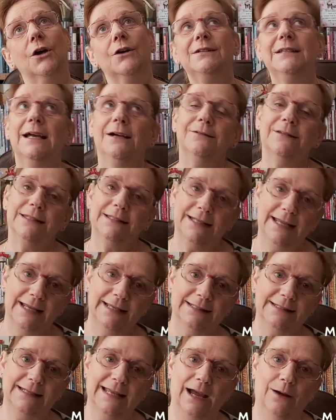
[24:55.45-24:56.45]
go
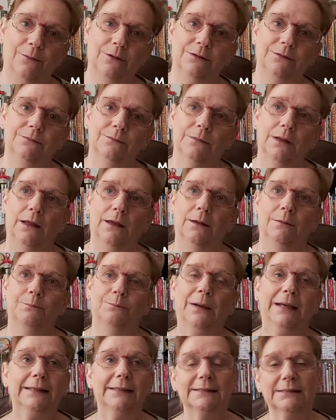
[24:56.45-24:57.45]
downstairs now and,
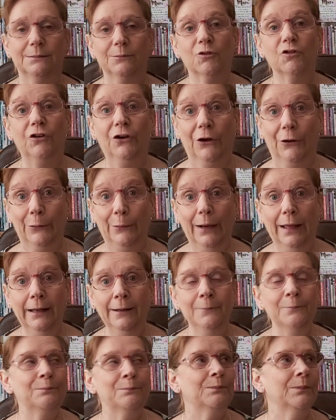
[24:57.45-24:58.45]
and bake some granola.